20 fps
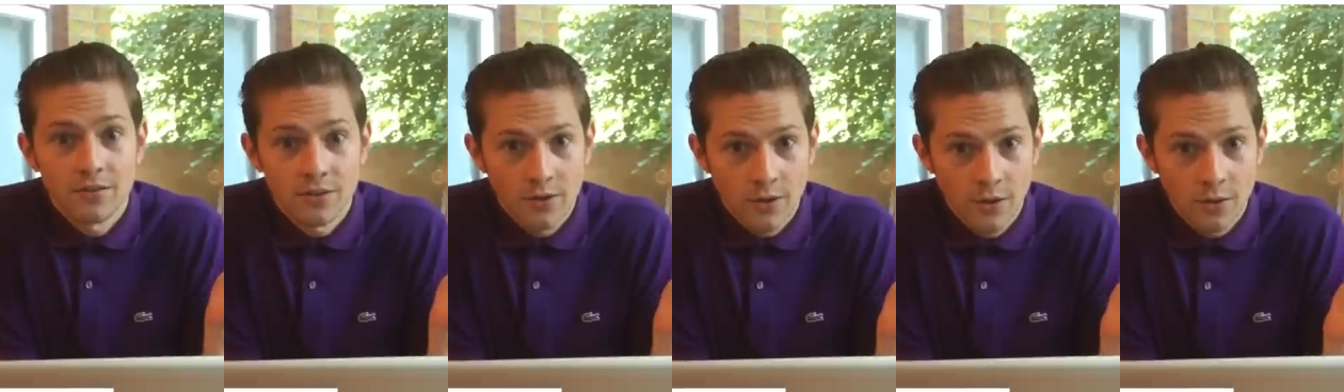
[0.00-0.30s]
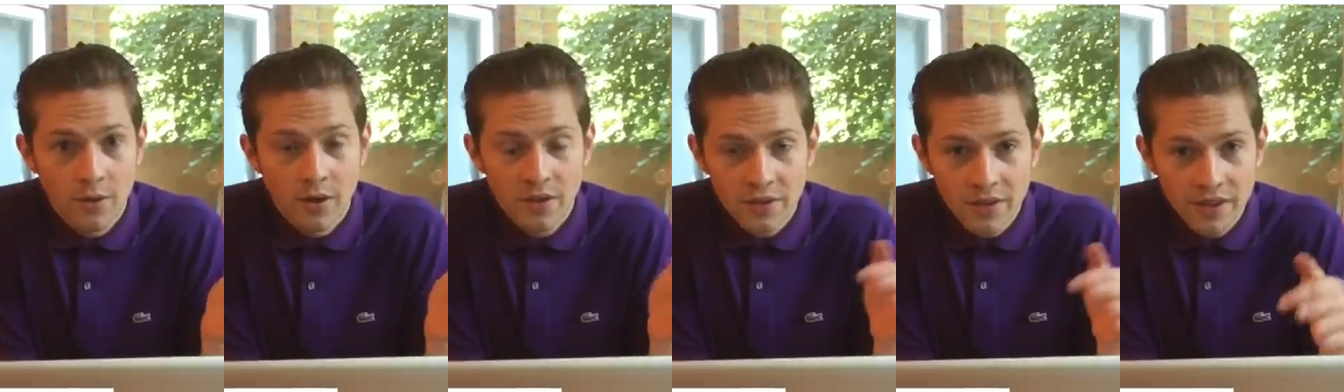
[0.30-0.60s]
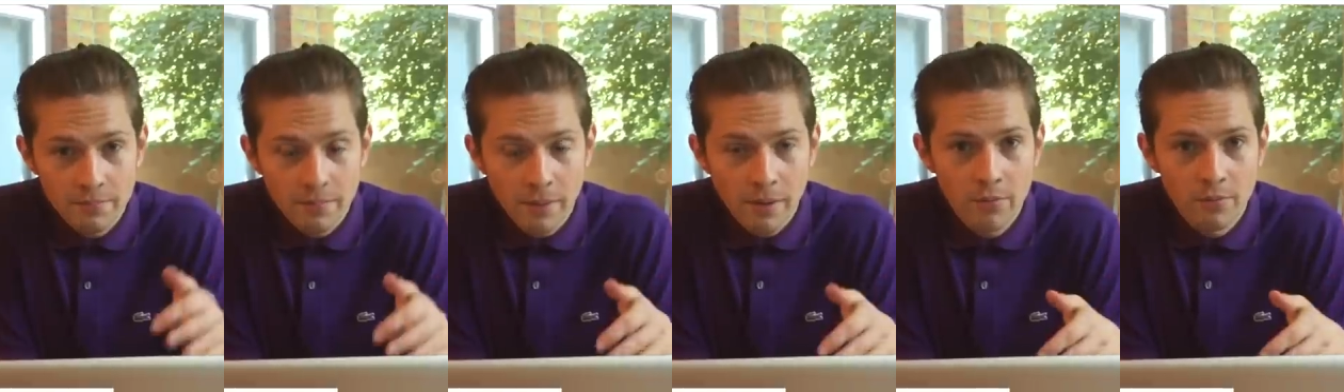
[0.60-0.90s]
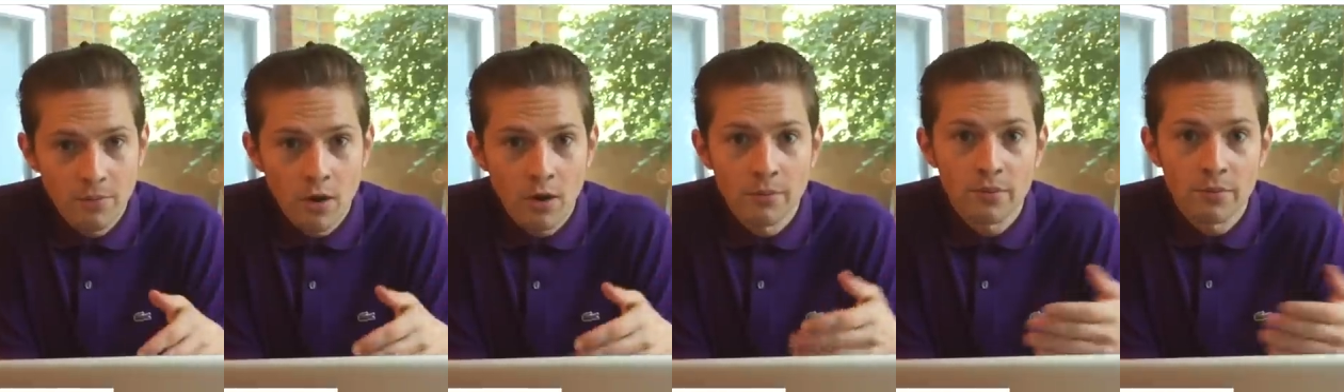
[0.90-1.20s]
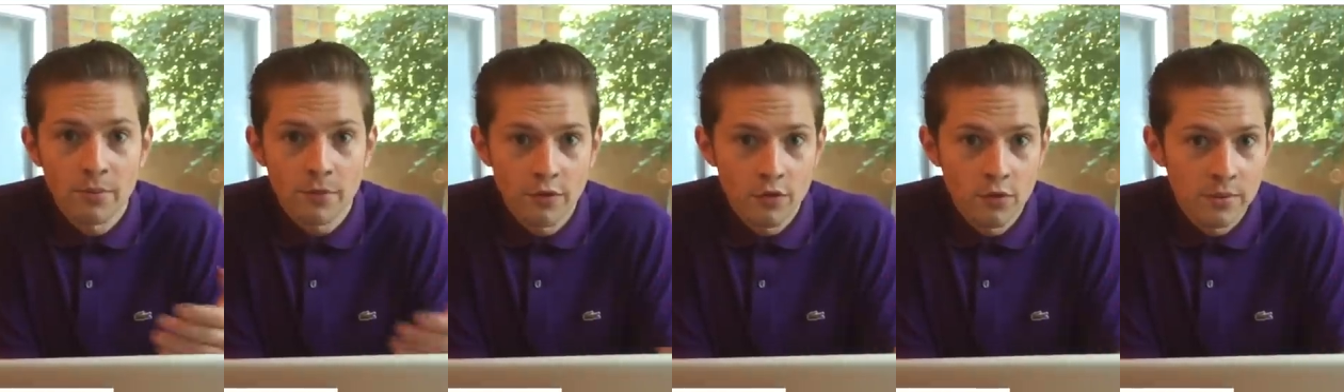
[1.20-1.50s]
So I think Baba
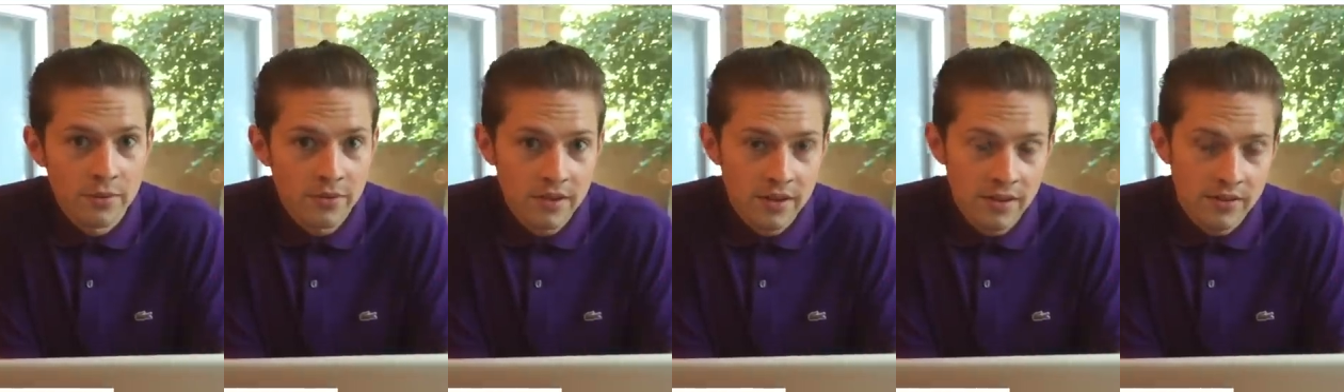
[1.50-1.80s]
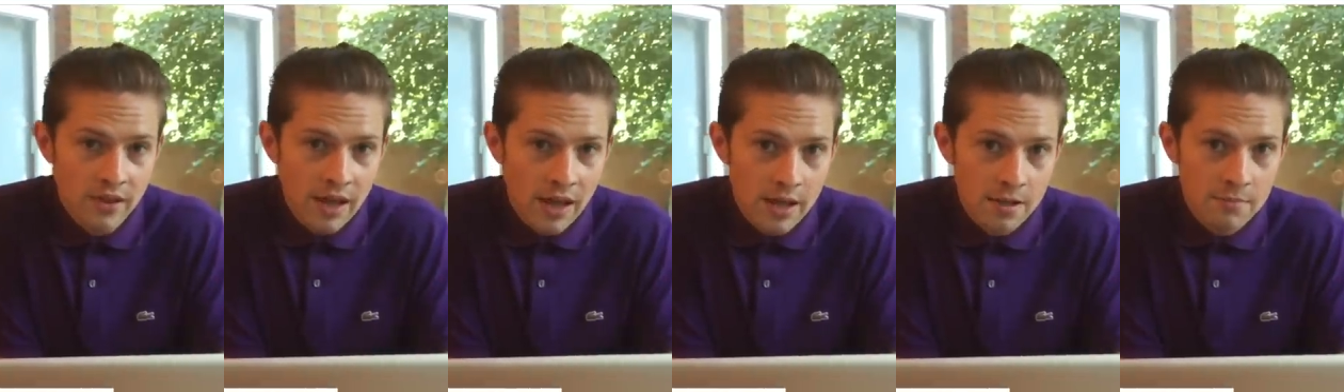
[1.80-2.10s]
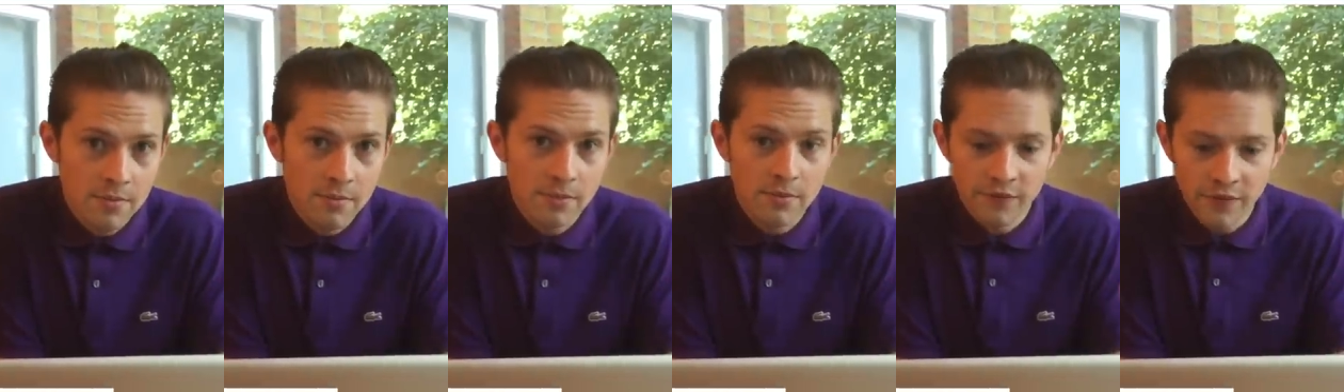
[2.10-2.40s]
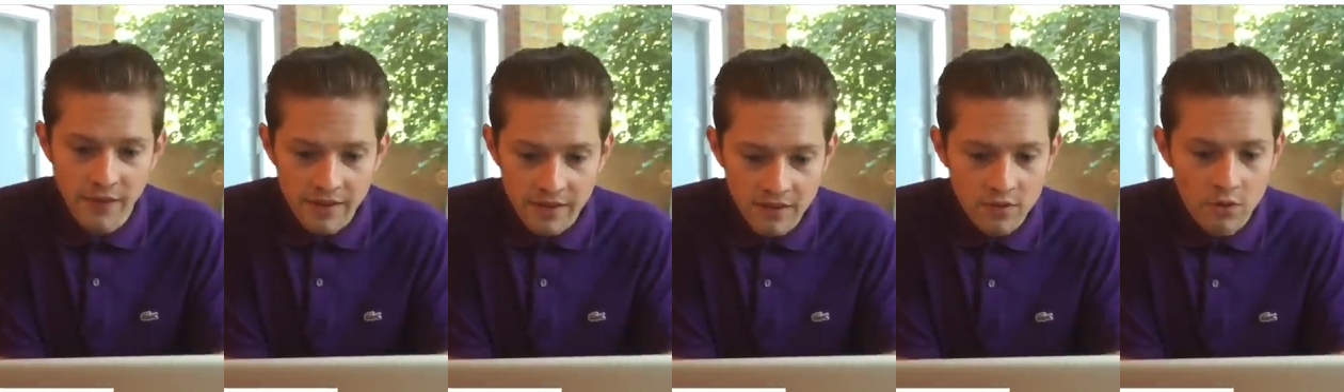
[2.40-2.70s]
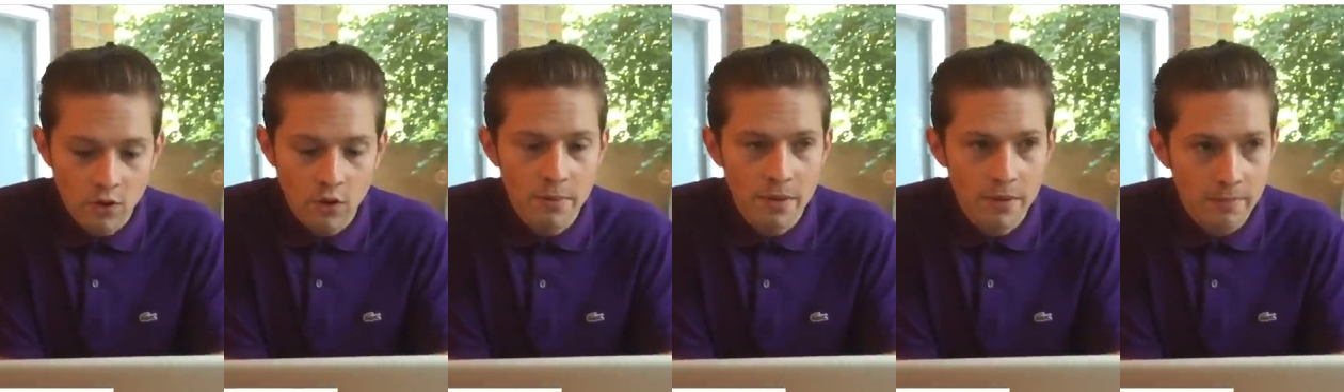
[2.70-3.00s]
Rahman's performance in this game, the fact that
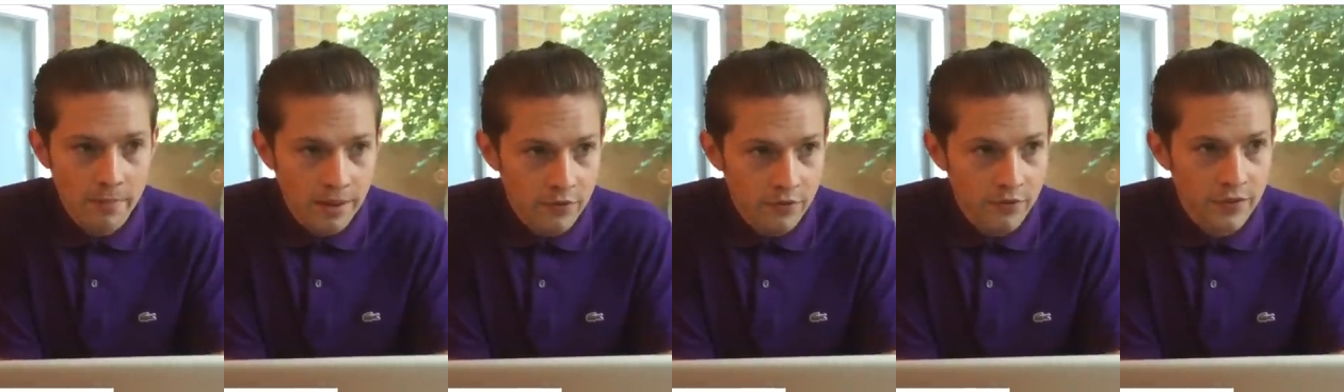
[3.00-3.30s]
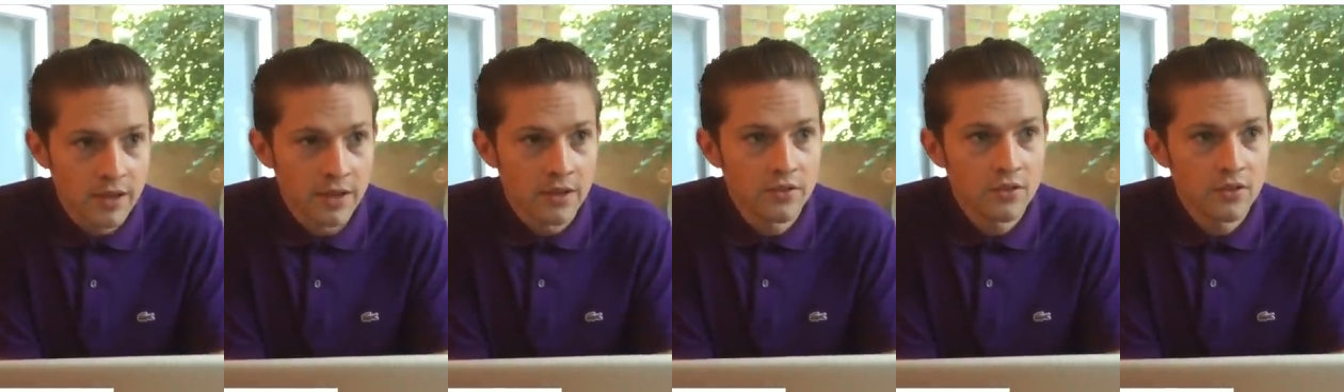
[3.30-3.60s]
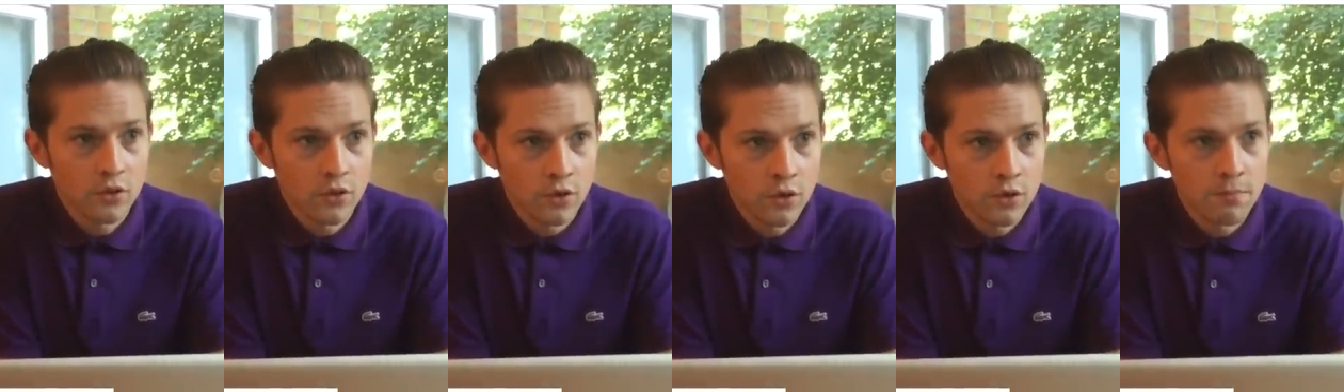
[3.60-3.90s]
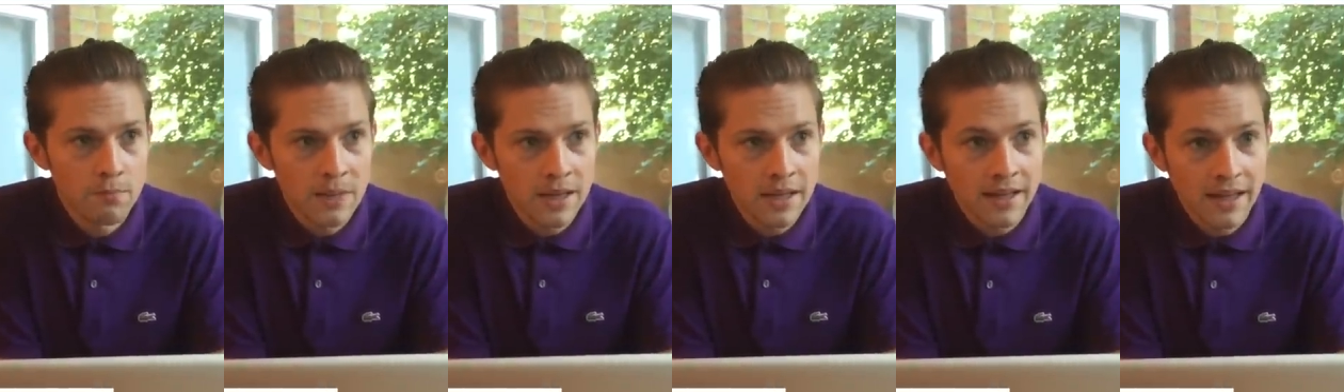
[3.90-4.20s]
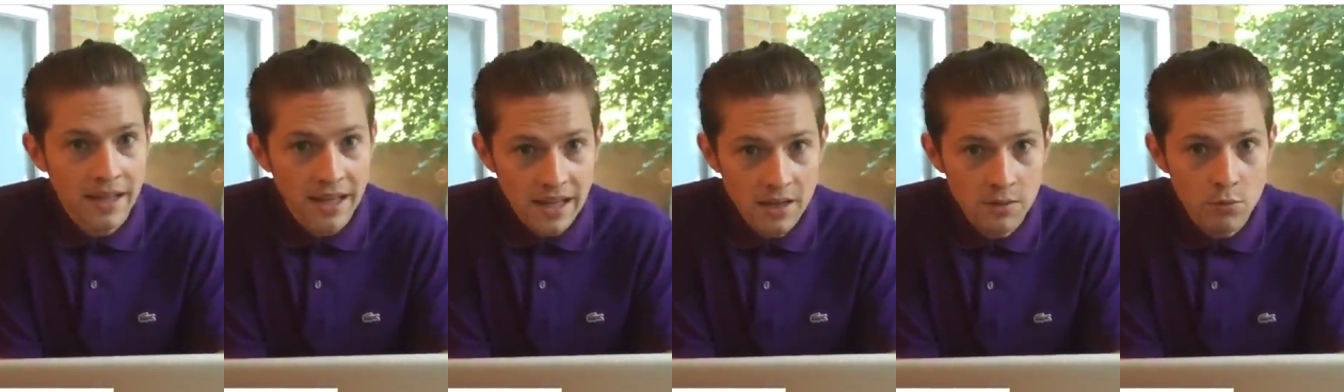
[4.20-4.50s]
he's got a bit of match fitness, could
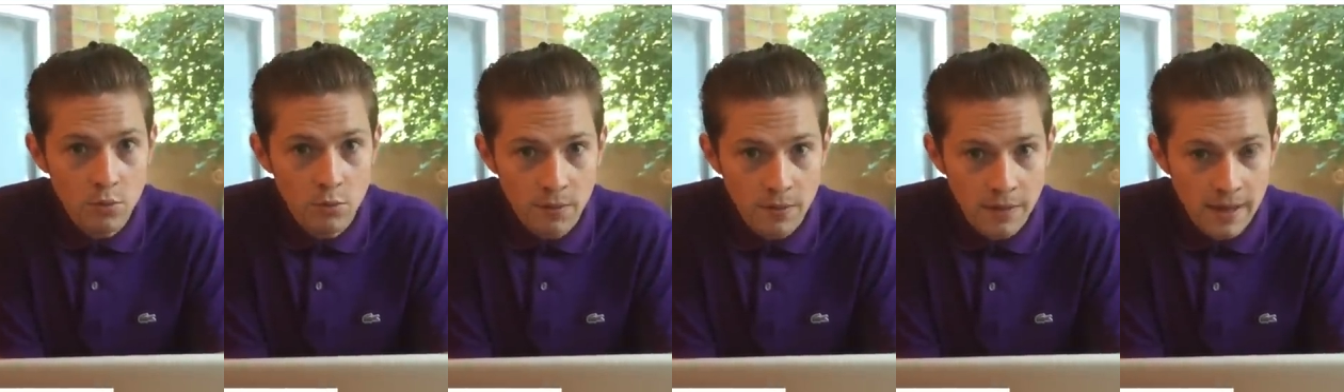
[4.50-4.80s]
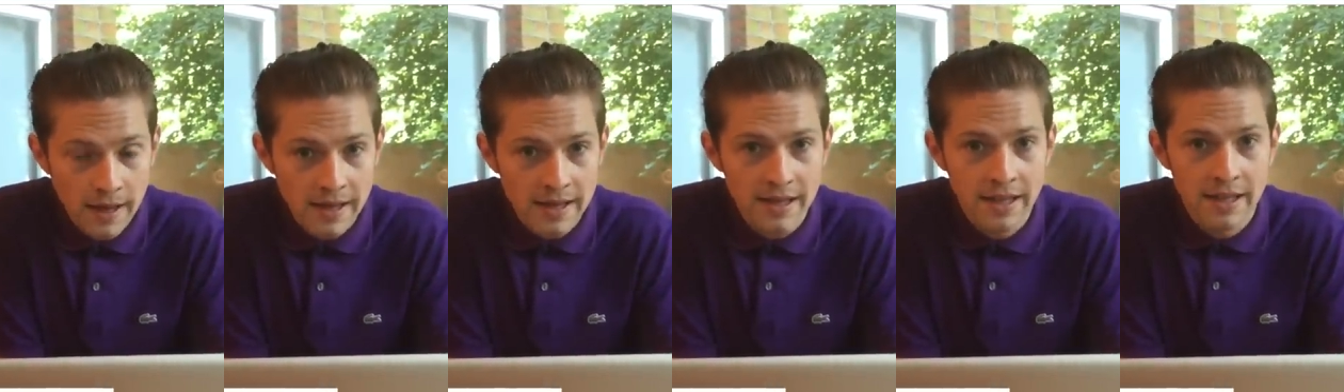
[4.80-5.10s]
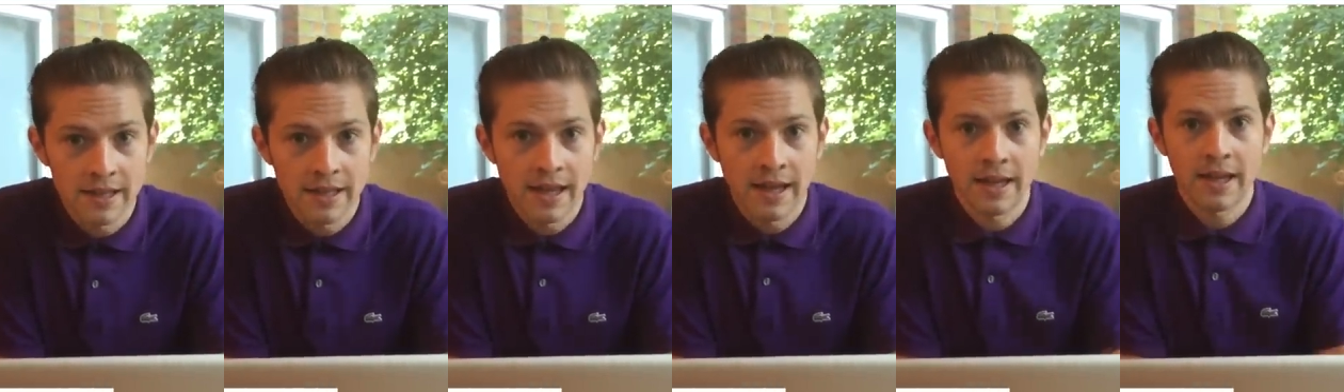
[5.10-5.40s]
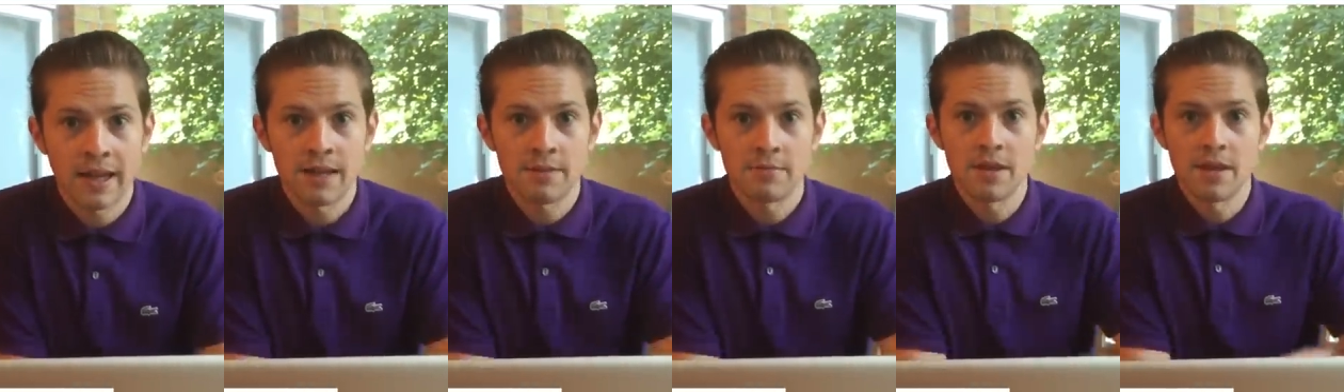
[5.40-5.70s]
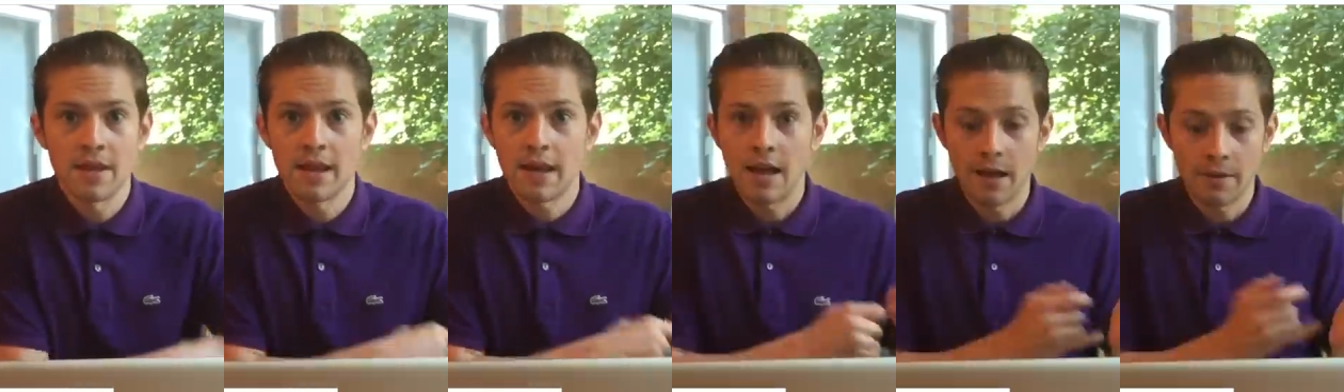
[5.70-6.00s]
mean that he will play in that game.